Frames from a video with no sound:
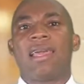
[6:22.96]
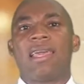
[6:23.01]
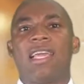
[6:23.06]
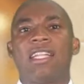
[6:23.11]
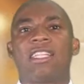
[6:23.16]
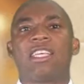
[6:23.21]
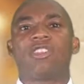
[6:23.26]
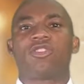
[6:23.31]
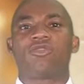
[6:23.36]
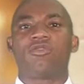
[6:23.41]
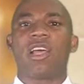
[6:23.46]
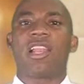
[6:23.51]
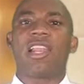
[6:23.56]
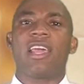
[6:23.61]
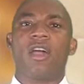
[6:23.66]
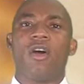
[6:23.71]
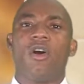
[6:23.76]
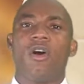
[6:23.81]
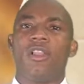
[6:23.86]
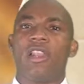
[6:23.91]
it is
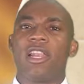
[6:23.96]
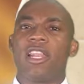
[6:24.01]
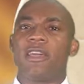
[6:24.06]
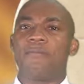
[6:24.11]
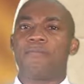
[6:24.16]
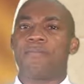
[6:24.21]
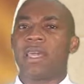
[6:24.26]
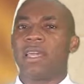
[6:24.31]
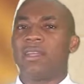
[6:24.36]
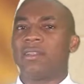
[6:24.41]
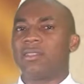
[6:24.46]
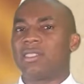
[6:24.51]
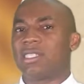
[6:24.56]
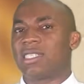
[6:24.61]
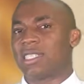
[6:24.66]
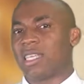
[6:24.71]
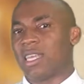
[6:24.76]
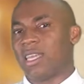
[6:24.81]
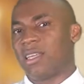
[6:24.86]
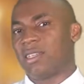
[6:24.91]
really only been
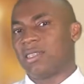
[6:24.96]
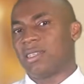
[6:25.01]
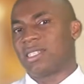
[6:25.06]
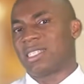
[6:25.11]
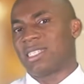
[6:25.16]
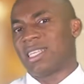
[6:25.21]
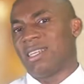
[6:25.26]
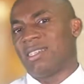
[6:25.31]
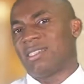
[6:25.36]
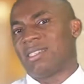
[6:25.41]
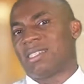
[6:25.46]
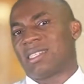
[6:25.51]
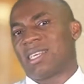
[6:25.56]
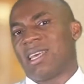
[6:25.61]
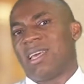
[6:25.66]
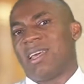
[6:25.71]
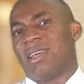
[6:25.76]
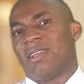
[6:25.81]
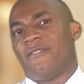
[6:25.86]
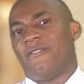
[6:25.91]
seen since
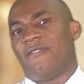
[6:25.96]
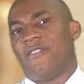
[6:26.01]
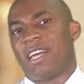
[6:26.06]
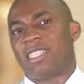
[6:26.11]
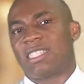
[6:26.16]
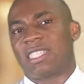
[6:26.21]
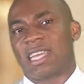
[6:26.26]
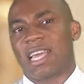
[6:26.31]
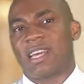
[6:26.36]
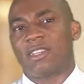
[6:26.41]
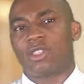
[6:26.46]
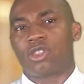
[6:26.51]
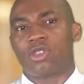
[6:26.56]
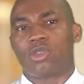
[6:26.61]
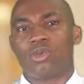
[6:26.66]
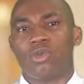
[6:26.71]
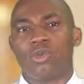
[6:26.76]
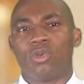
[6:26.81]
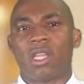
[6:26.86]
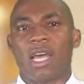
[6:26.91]
Vatican
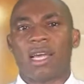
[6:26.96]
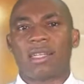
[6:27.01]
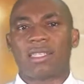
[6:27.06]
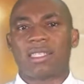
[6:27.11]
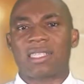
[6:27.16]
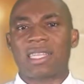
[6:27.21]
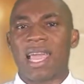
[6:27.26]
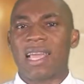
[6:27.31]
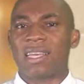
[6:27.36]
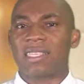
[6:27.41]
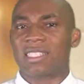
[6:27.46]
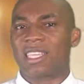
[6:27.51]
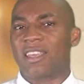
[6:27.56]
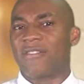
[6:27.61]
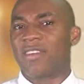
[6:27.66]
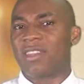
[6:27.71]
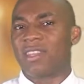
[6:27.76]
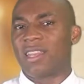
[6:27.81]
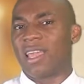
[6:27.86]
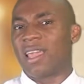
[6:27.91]
II that
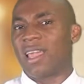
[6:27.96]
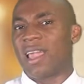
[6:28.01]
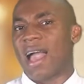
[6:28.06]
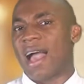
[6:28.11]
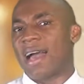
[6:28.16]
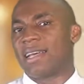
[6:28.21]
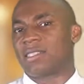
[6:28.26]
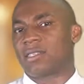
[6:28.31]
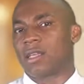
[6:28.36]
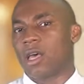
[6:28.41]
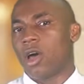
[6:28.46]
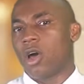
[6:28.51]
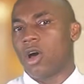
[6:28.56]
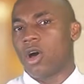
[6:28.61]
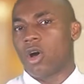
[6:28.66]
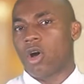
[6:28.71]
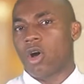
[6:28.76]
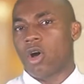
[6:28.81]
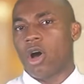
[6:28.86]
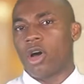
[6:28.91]
Thanksgiving Day has
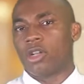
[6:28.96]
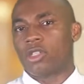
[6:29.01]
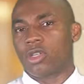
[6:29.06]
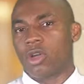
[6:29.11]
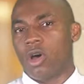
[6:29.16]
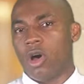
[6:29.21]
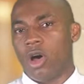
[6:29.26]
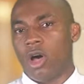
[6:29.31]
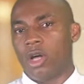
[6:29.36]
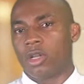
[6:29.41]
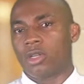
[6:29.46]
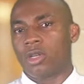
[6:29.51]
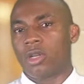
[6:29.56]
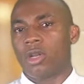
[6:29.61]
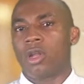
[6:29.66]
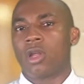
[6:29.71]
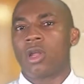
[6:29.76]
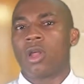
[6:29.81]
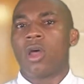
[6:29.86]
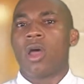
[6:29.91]
caught on
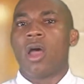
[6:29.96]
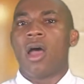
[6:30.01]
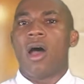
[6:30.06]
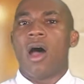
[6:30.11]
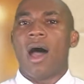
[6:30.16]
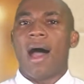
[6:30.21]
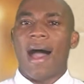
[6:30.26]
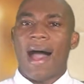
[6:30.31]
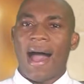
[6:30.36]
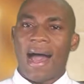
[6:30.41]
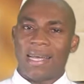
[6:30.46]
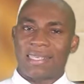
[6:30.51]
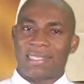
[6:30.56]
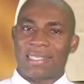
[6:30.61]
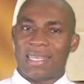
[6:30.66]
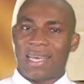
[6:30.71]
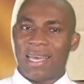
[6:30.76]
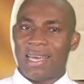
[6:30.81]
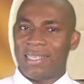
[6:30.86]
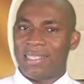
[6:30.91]

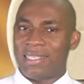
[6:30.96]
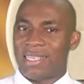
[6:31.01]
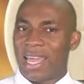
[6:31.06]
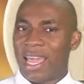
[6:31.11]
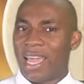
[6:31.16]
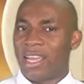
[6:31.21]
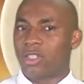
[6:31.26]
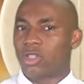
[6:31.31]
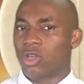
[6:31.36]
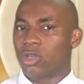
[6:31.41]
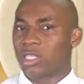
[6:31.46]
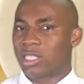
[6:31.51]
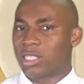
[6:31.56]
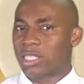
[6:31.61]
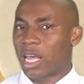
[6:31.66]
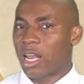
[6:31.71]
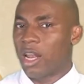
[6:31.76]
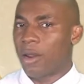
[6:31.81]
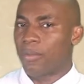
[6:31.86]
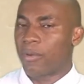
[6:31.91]
as a day to
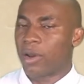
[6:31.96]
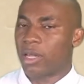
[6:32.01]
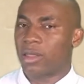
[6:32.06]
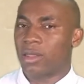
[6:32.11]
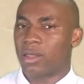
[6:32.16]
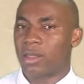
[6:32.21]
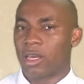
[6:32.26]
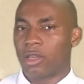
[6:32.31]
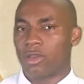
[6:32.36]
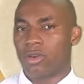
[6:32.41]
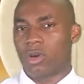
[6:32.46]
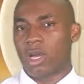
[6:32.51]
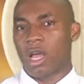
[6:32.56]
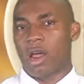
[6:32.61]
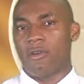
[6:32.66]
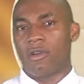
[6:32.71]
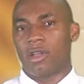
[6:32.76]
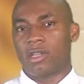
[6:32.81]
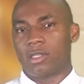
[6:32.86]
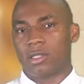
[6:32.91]
celebrate the
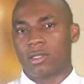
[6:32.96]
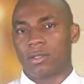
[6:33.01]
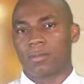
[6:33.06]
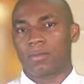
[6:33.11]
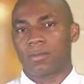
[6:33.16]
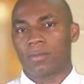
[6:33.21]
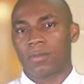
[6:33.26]
Eucharist.